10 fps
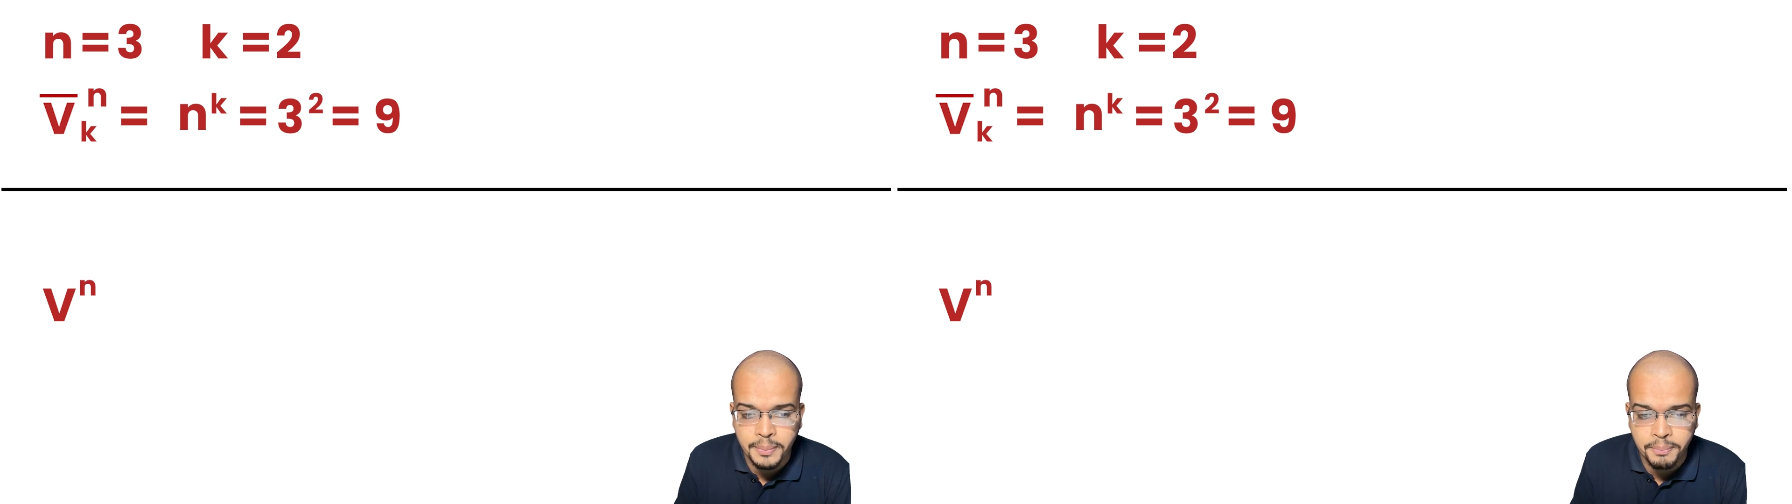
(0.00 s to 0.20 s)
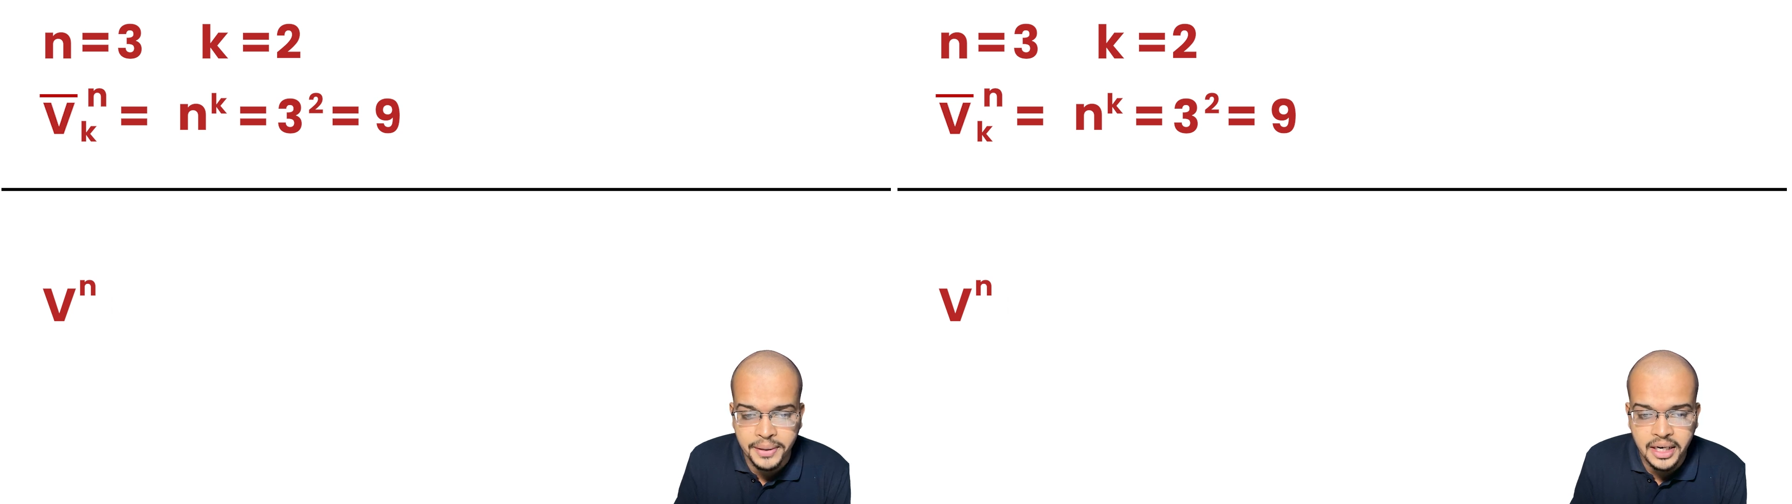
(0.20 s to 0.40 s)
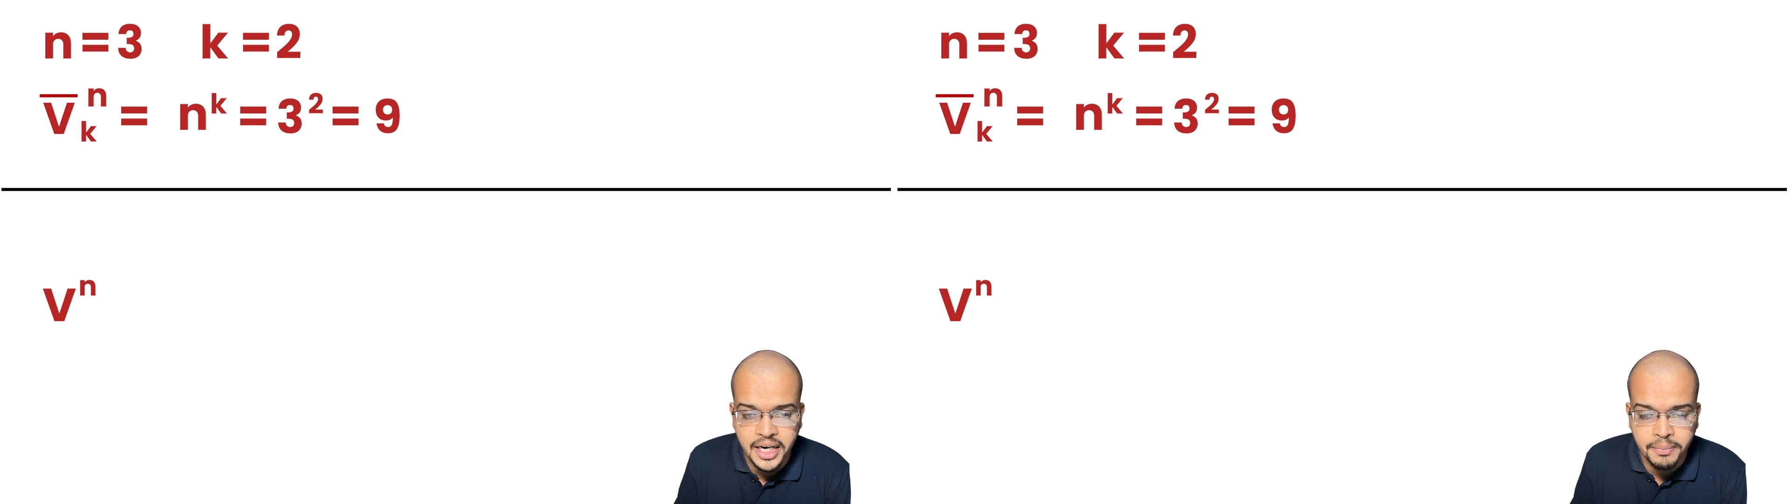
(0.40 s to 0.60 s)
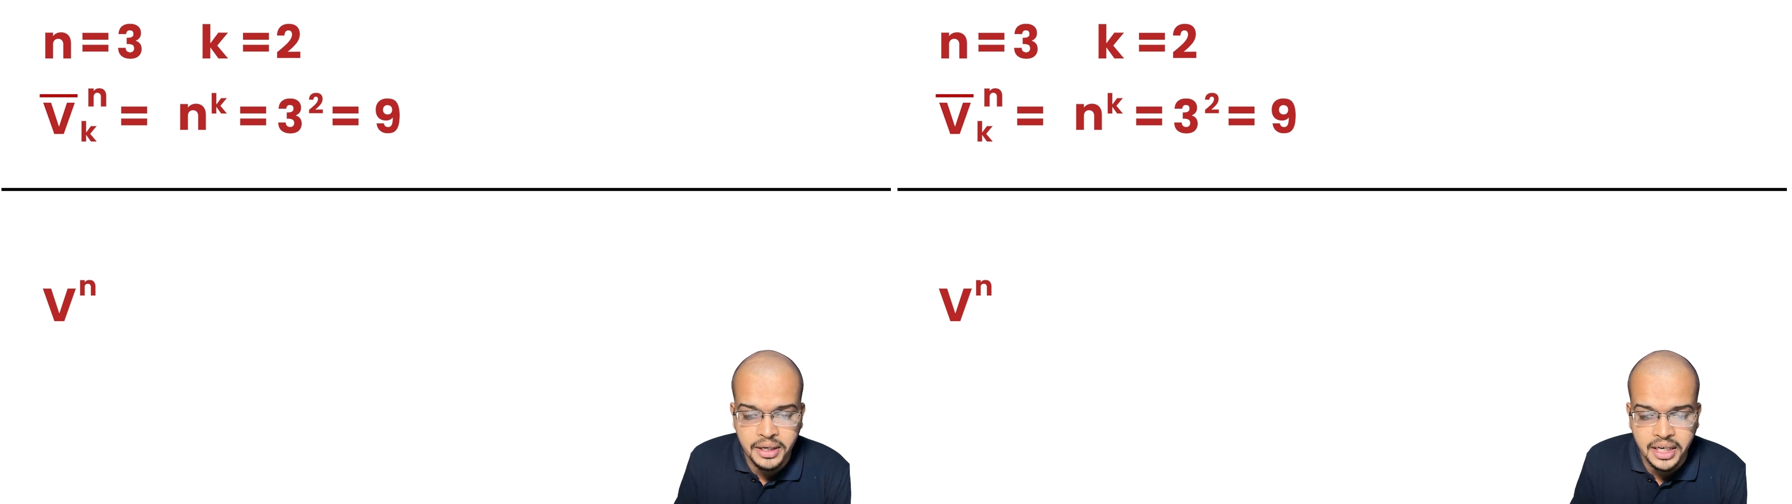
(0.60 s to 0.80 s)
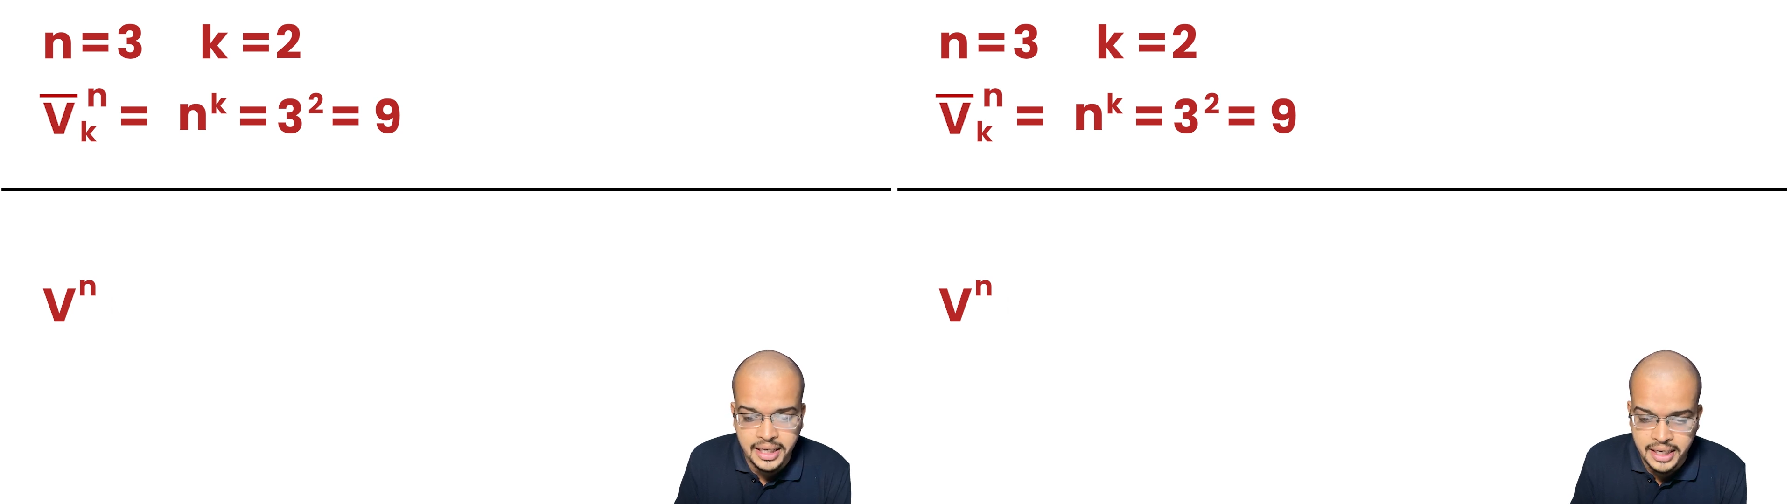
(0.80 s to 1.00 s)
p, let me
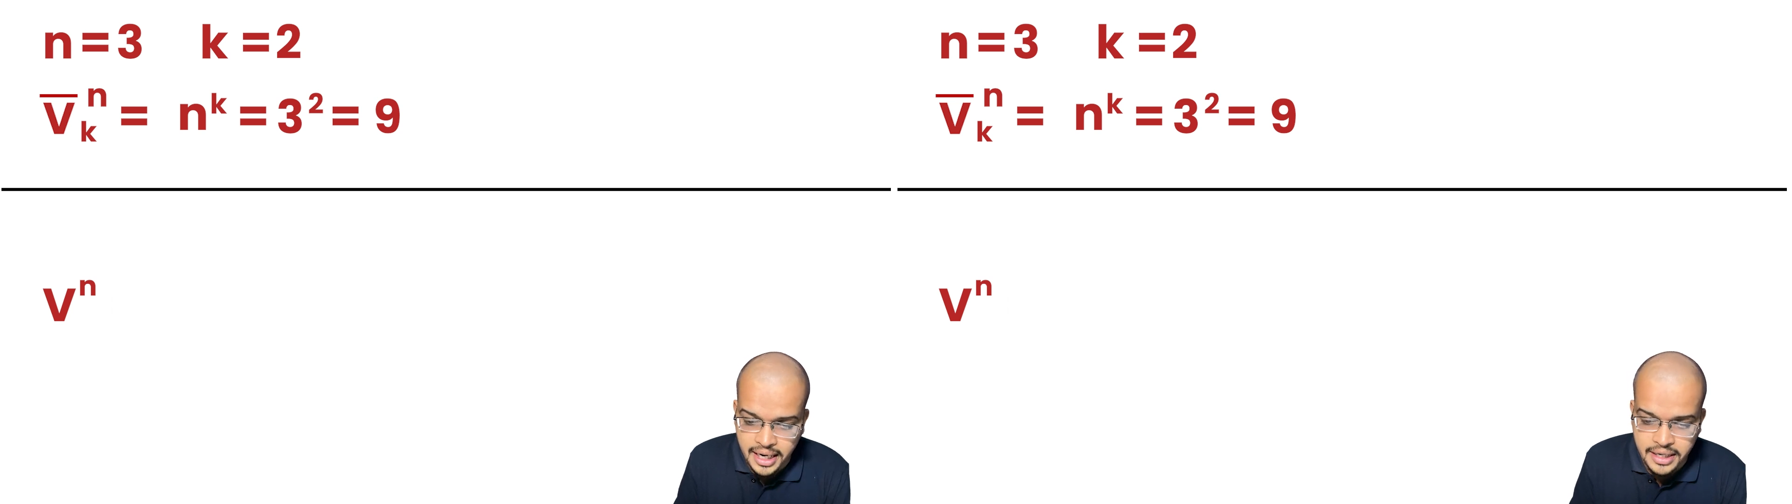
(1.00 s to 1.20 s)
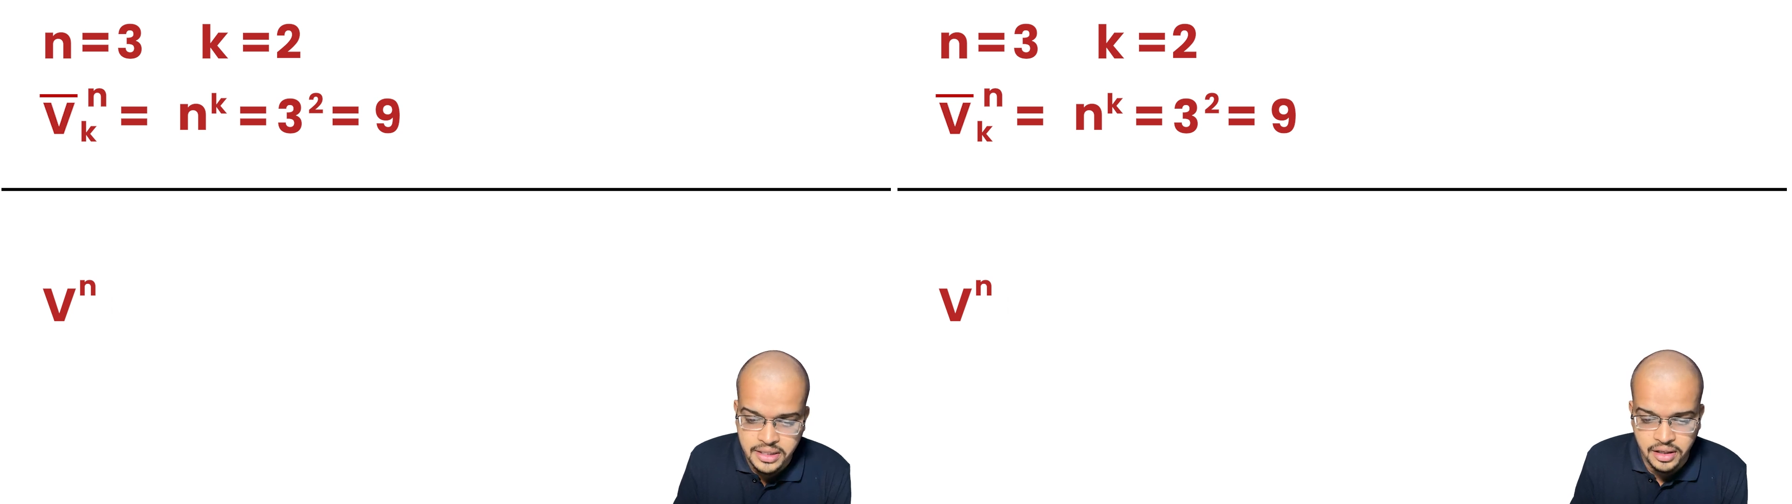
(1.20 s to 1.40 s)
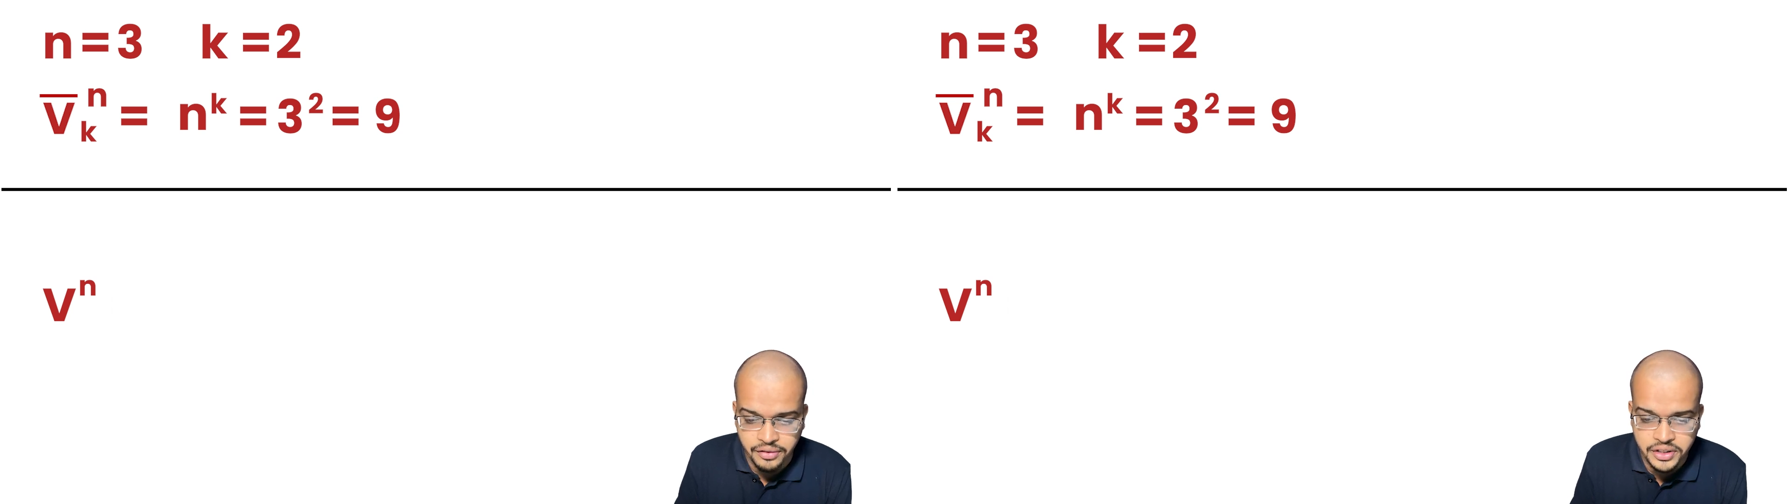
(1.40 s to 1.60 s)
take k itself,